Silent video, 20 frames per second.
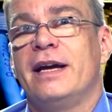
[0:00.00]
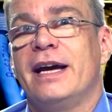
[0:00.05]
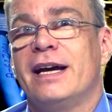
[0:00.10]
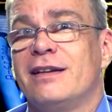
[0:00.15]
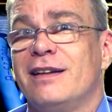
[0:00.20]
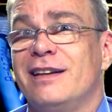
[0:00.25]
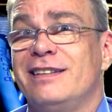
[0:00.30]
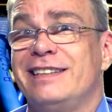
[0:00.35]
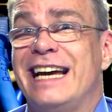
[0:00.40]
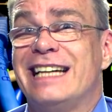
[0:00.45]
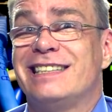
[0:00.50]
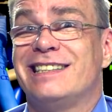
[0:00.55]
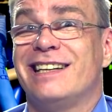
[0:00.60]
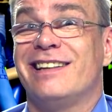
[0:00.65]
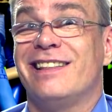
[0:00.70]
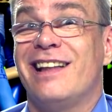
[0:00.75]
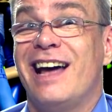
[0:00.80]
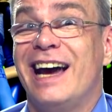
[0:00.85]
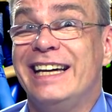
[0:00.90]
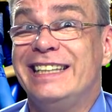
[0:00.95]

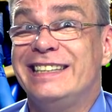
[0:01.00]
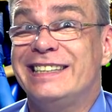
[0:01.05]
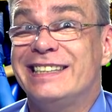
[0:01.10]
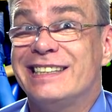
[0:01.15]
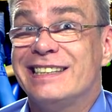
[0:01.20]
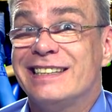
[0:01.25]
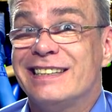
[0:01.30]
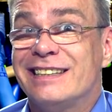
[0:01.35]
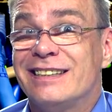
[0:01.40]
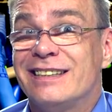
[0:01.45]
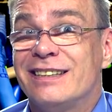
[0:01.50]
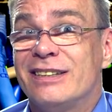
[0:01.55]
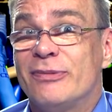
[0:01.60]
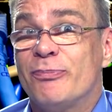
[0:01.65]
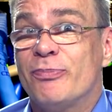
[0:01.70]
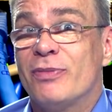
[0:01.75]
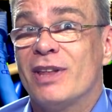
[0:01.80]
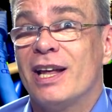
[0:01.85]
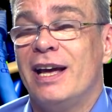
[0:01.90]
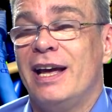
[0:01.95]
incandescent lights
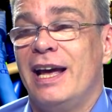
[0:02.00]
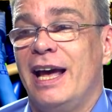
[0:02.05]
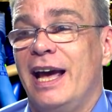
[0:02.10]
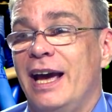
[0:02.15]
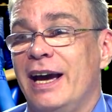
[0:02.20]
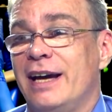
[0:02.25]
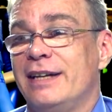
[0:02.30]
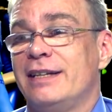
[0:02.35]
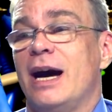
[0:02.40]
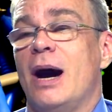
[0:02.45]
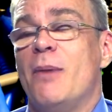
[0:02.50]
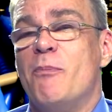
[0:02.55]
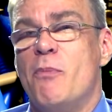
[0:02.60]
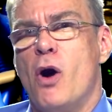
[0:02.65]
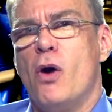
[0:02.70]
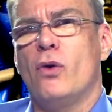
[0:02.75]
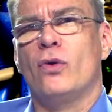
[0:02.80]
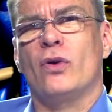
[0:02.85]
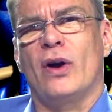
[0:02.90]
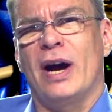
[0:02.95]
and a
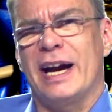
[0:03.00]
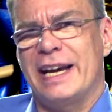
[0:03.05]
motor.